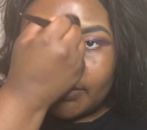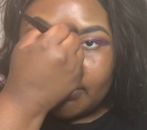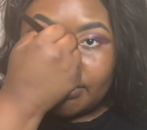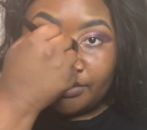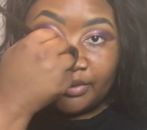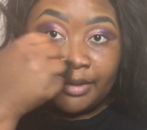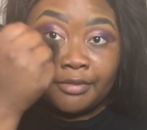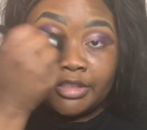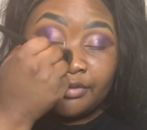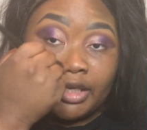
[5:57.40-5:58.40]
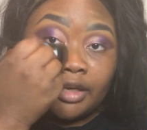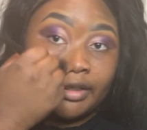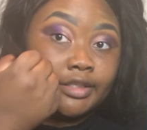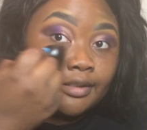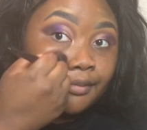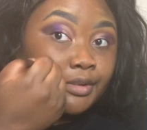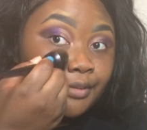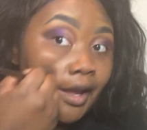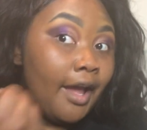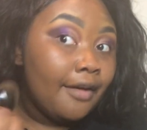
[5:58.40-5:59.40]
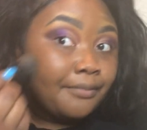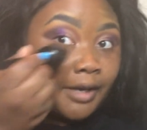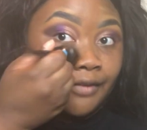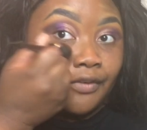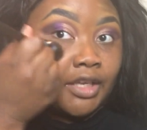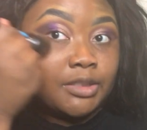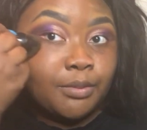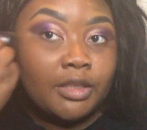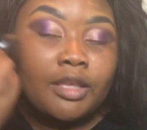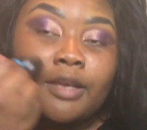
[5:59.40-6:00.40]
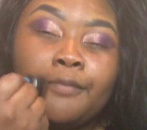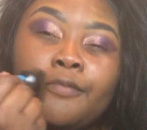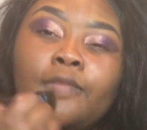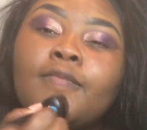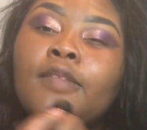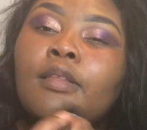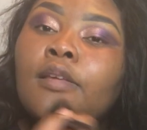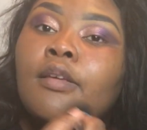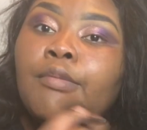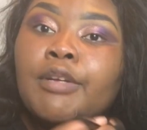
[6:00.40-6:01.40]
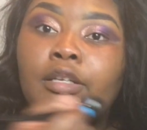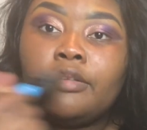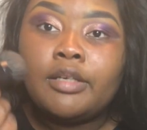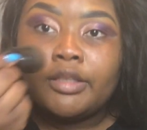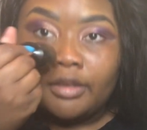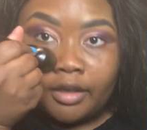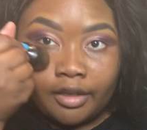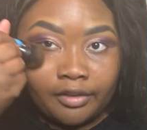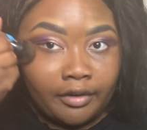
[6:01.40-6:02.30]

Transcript: So what I'm gonna do here is I'm gonna do half my face with it. We're gonna look at the other